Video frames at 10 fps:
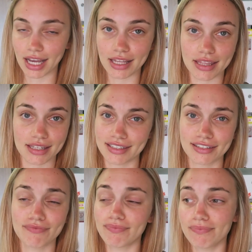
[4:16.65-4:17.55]
I
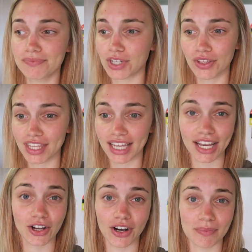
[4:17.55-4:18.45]
don't think
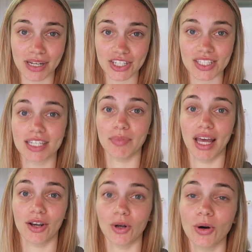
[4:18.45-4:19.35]
I got much sleep
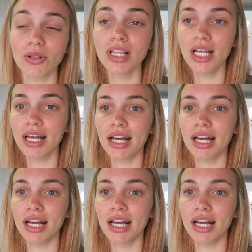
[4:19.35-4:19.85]
at all.